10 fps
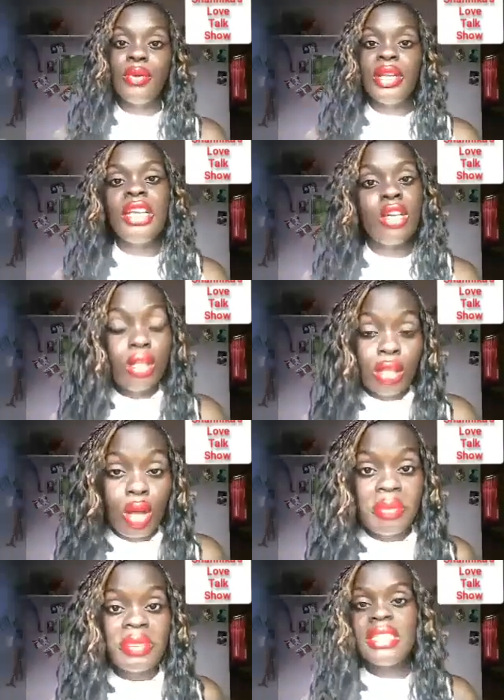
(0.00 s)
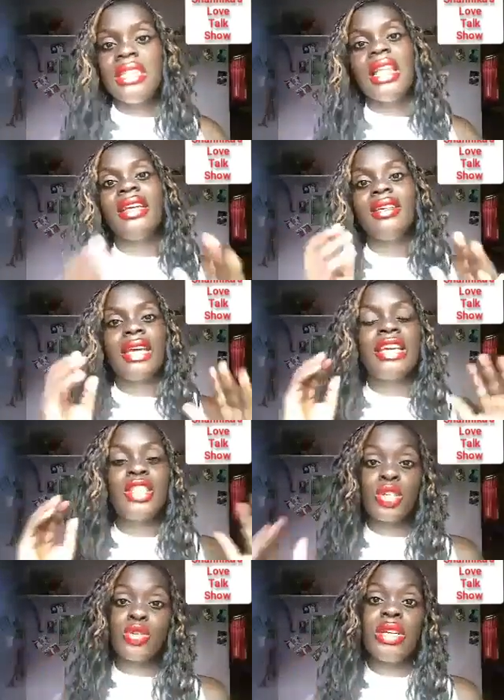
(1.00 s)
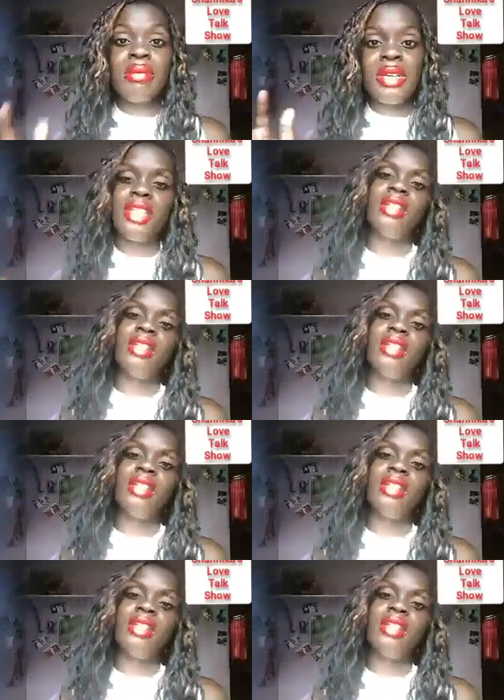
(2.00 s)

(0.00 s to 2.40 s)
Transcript: really clumsy, like extremely